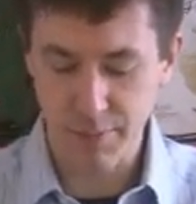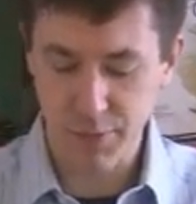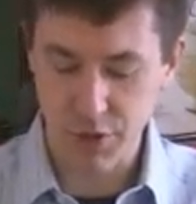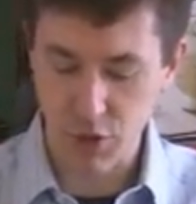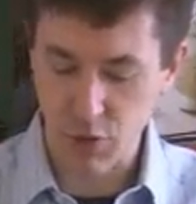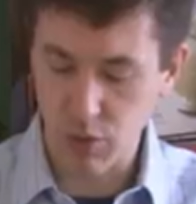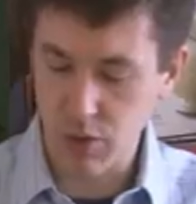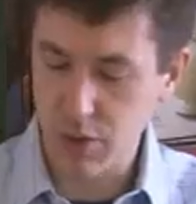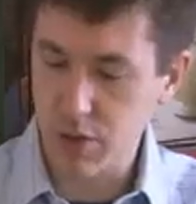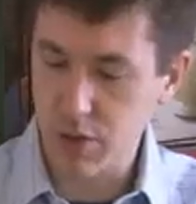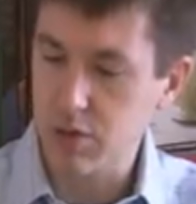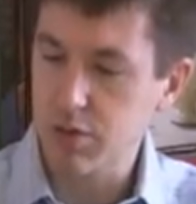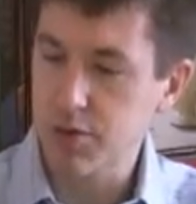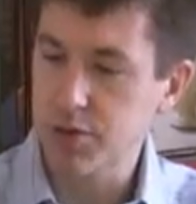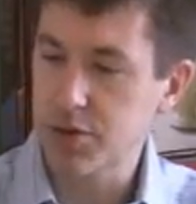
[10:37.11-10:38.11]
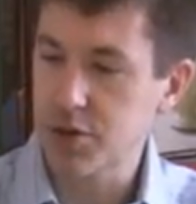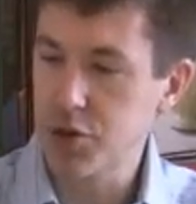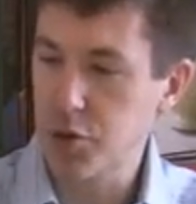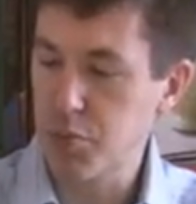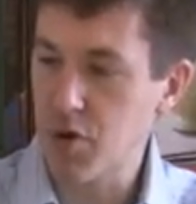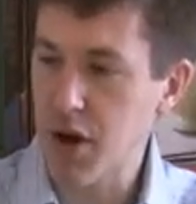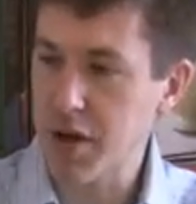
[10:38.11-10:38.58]
So
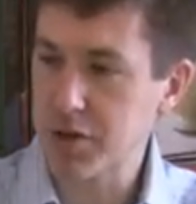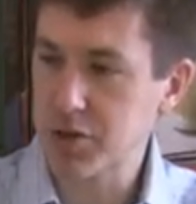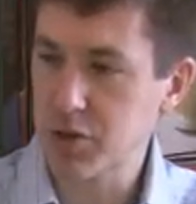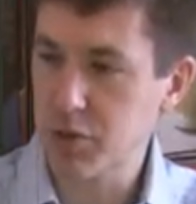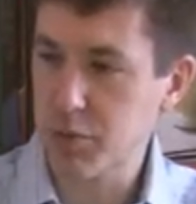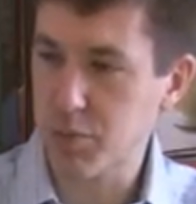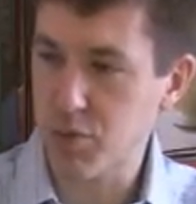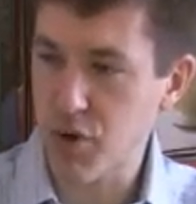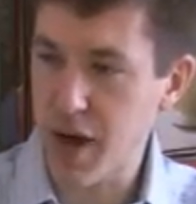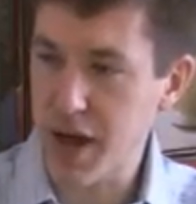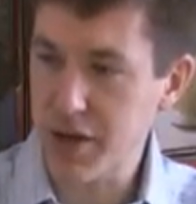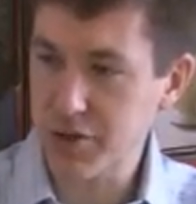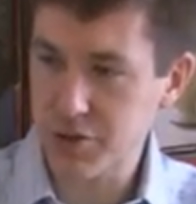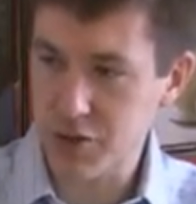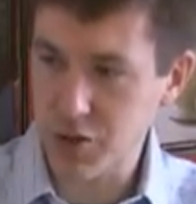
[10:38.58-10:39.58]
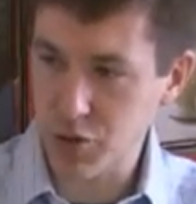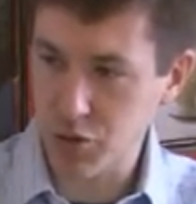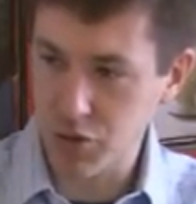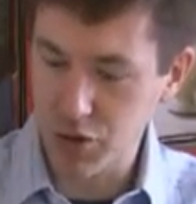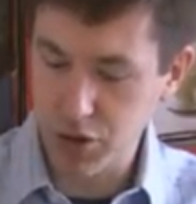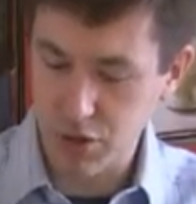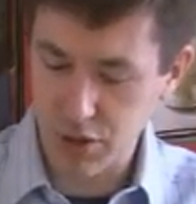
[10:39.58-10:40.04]
still bright, still
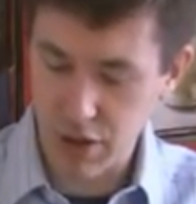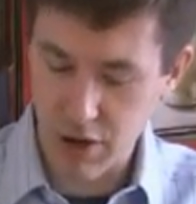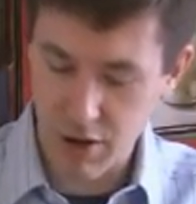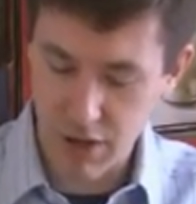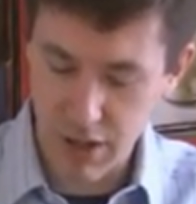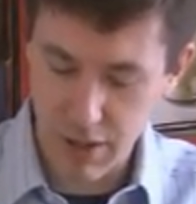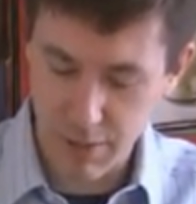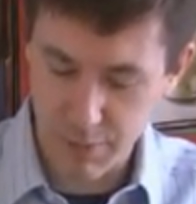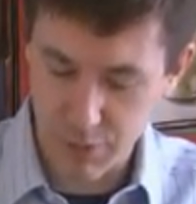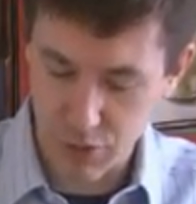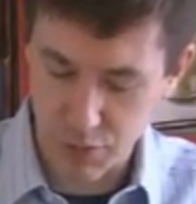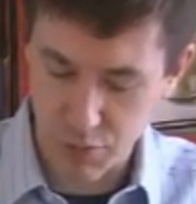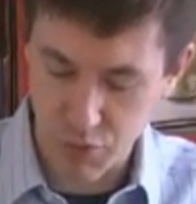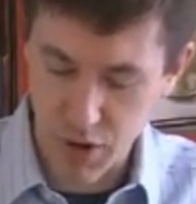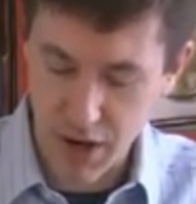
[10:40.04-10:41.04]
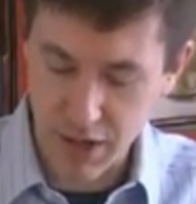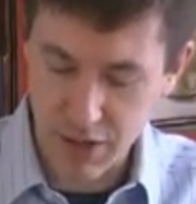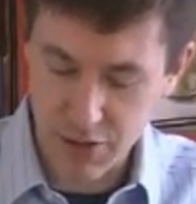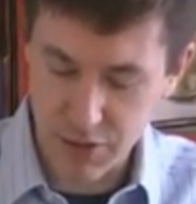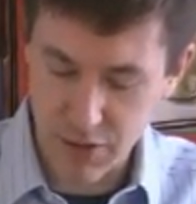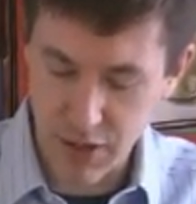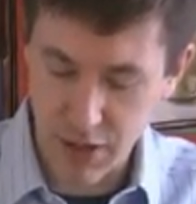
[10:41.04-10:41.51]
good clarity or
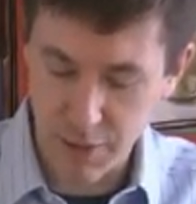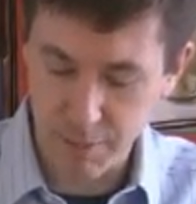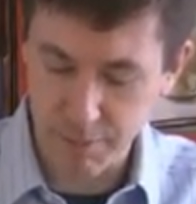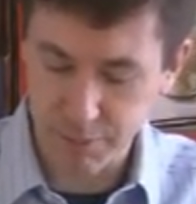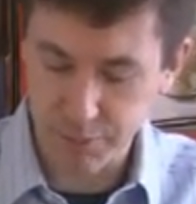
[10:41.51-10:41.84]
brightness there.